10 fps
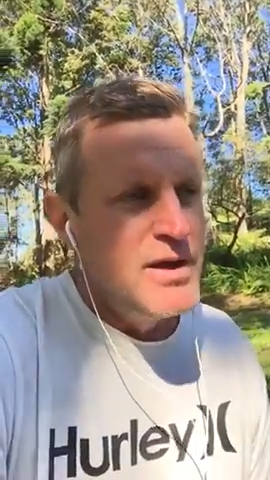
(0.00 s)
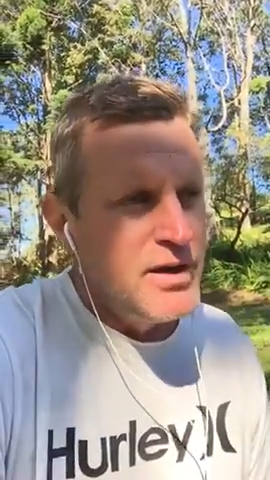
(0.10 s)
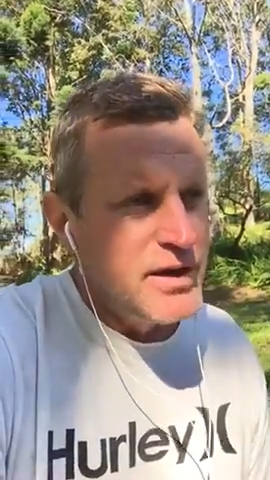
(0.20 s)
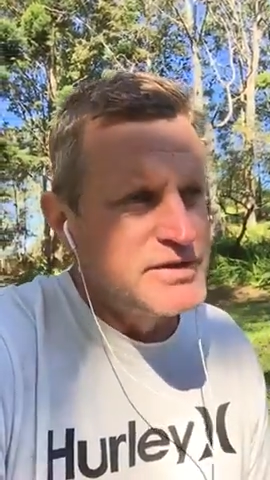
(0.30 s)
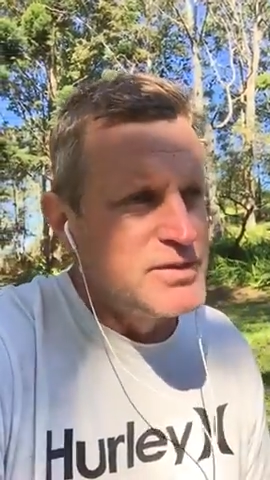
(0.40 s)

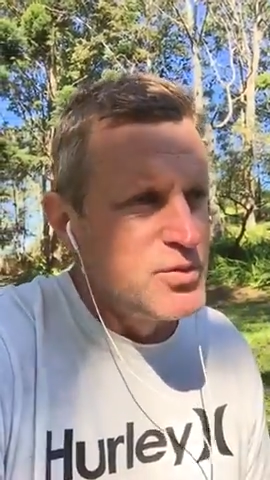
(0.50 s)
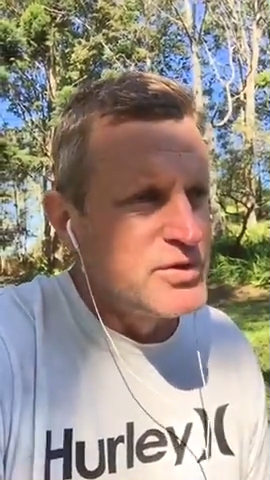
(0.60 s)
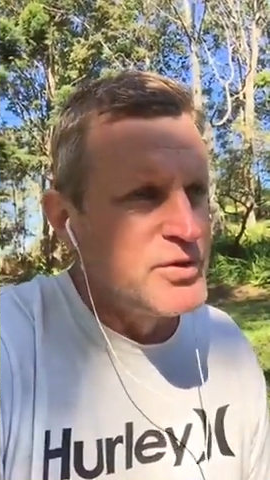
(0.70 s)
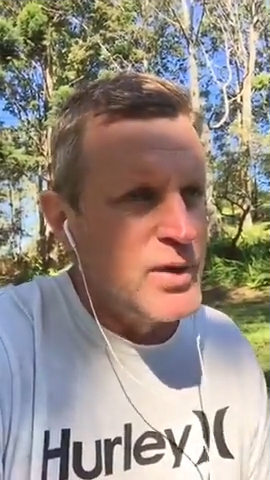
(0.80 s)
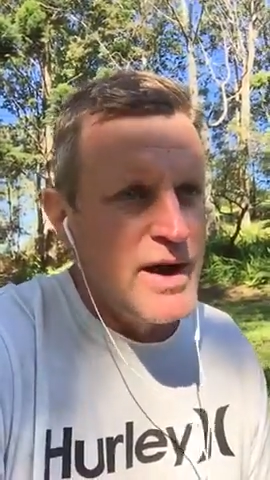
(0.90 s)
I actually
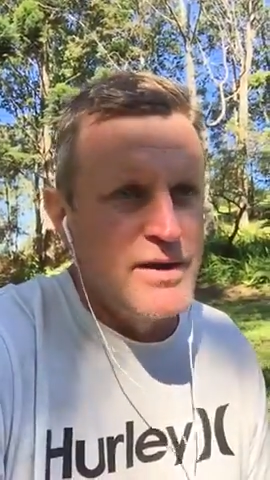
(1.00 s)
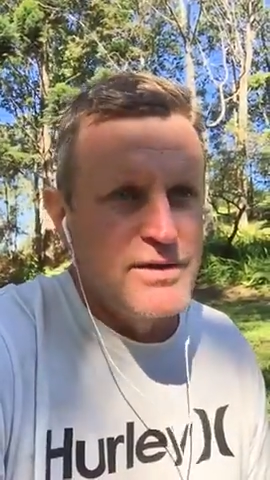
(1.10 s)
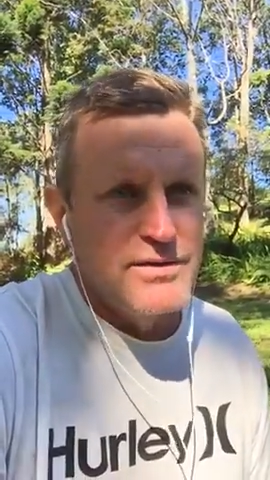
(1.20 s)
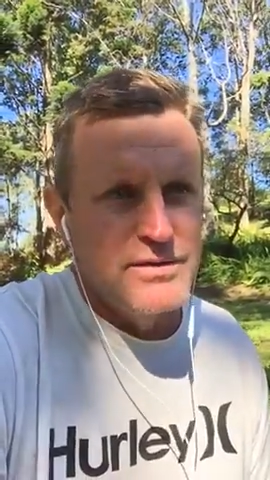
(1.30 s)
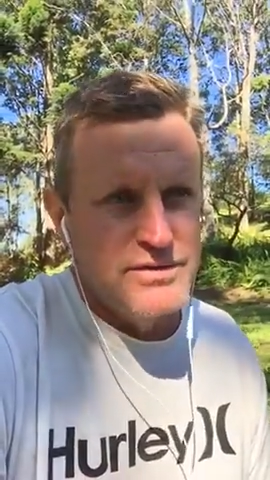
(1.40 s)
walked away
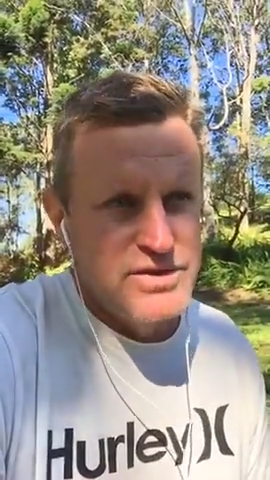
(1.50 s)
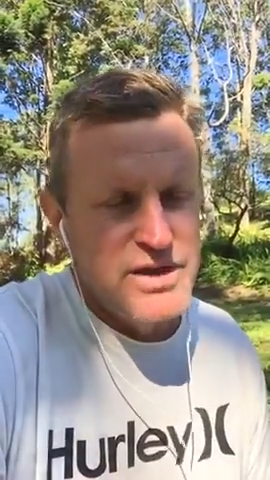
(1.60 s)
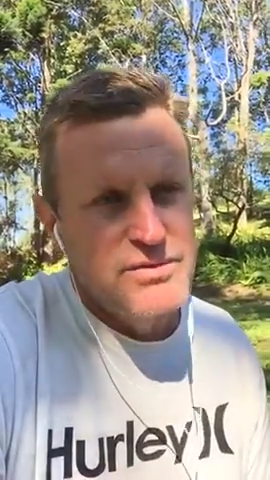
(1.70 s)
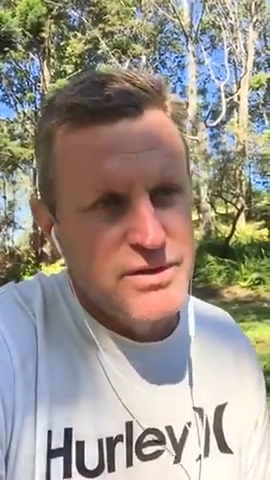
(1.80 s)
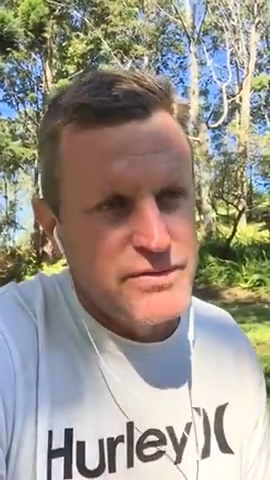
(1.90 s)

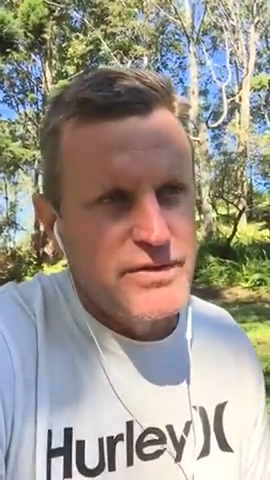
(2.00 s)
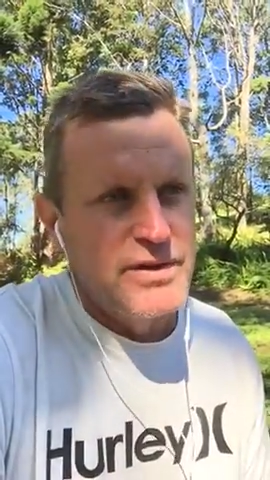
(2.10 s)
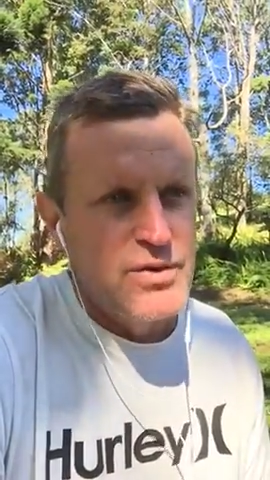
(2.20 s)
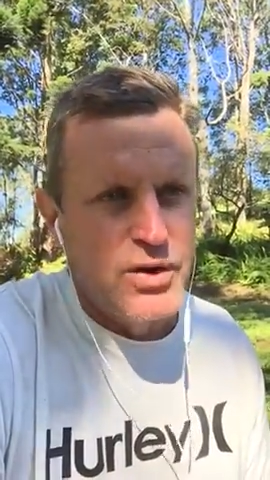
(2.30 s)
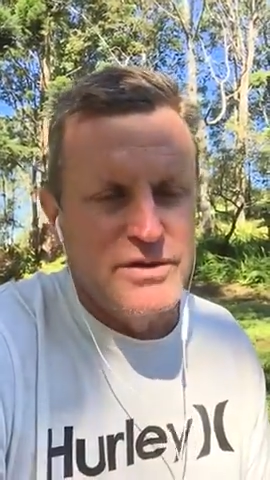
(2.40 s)
genuinely
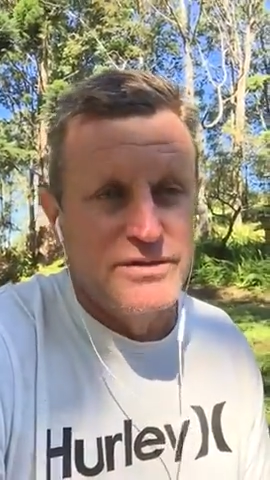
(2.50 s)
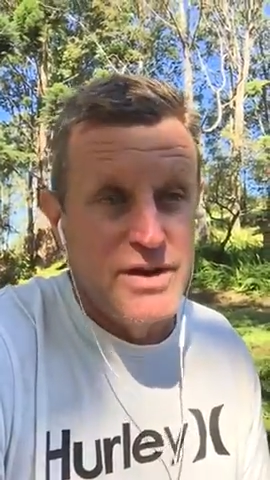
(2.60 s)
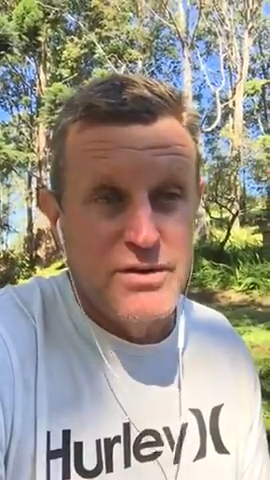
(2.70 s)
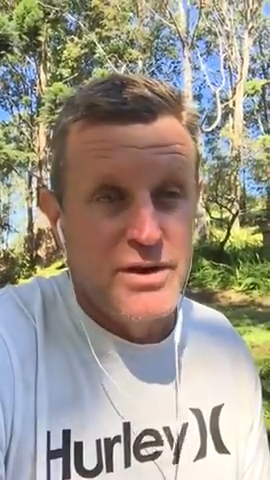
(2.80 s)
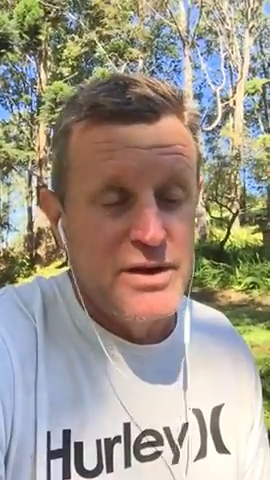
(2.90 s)
feeling quite
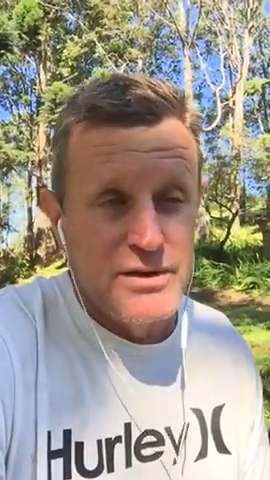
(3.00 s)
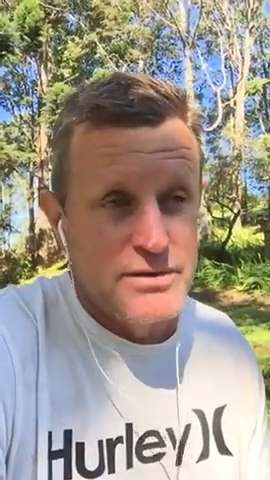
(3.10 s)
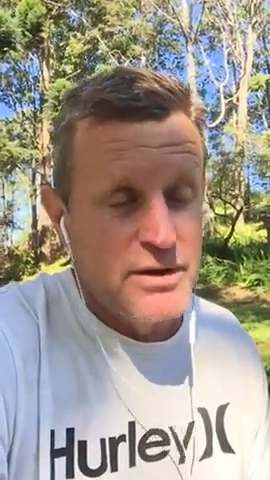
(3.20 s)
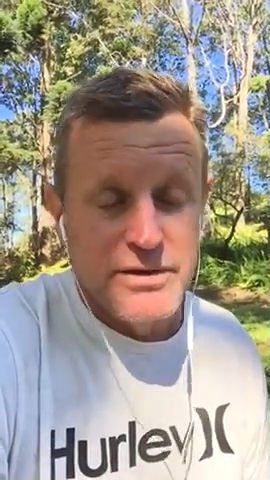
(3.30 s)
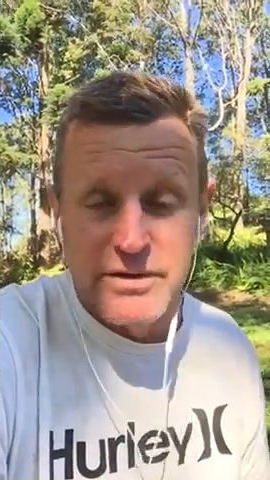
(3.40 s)
teary.
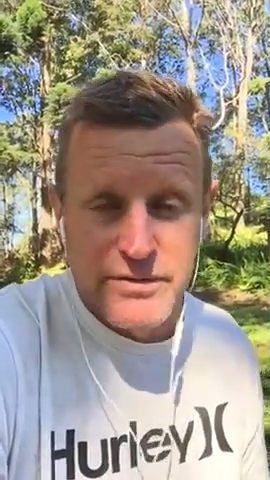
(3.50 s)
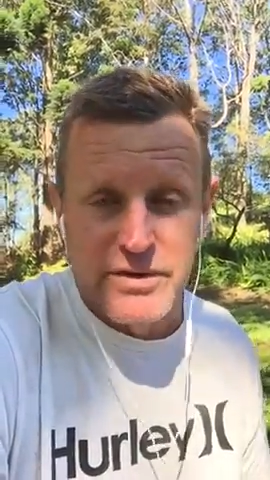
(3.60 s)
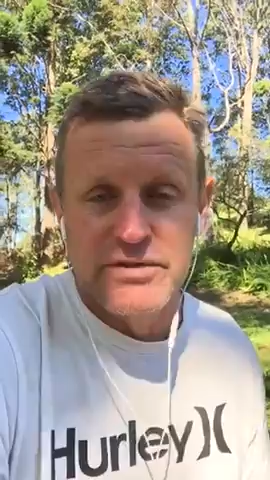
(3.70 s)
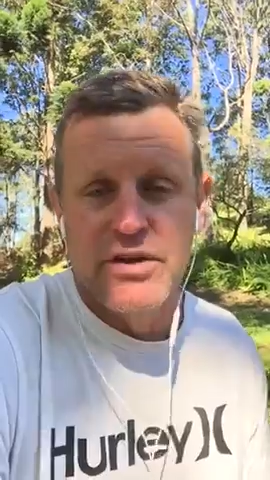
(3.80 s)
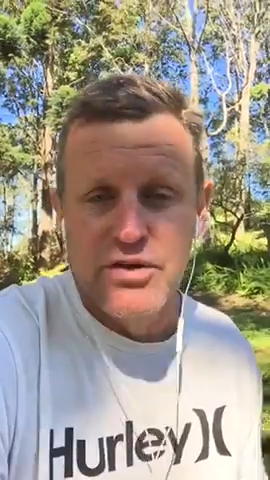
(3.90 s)
I just
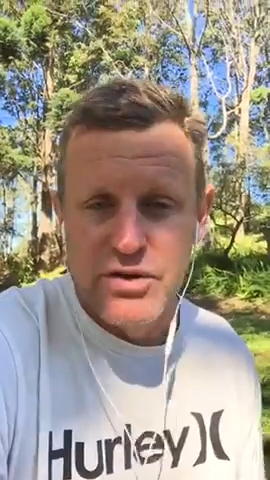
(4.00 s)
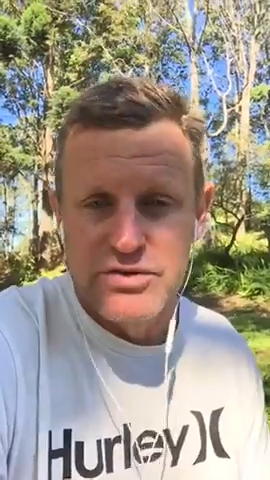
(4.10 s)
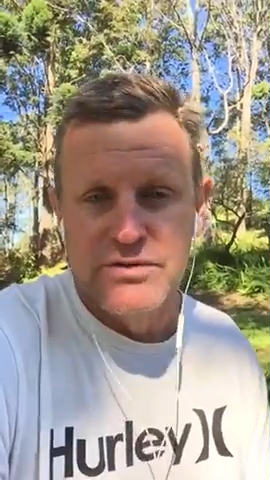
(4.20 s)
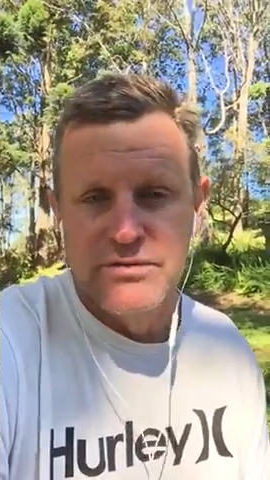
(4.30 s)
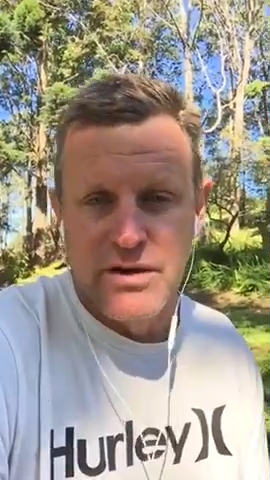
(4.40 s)
felt so
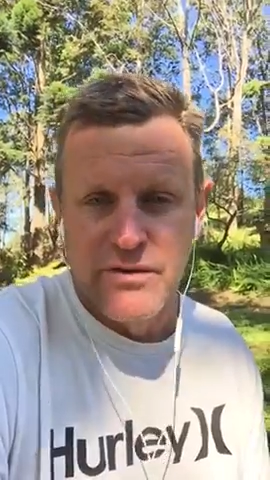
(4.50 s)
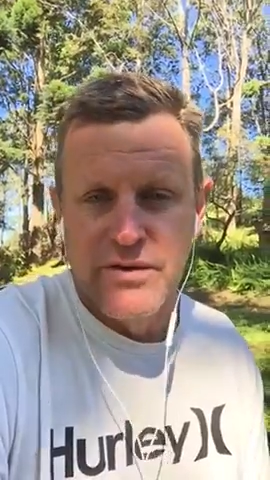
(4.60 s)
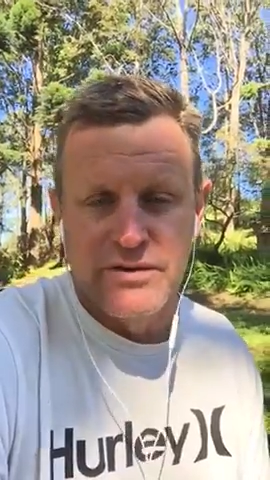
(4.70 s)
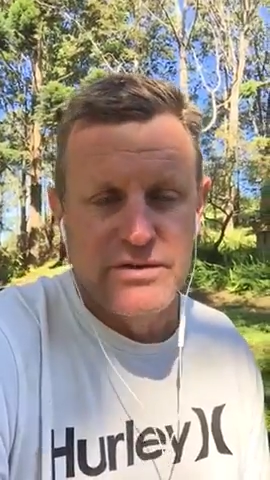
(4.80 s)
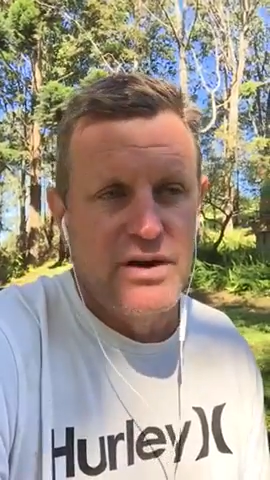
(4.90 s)
nurtured. I
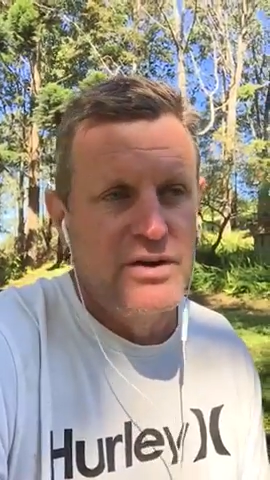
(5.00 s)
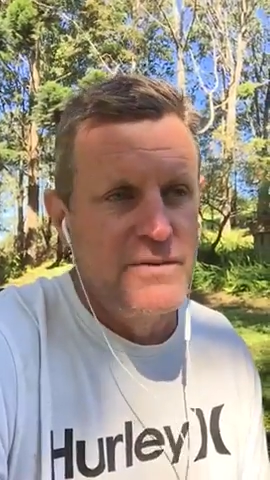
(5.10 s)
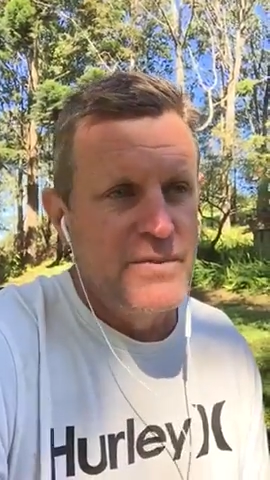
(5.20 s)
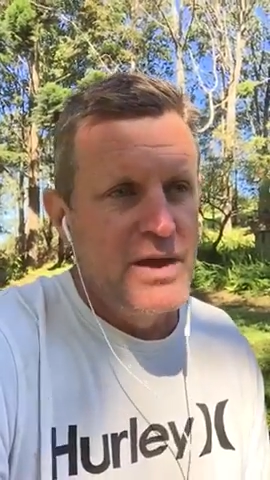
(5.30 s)
felt so,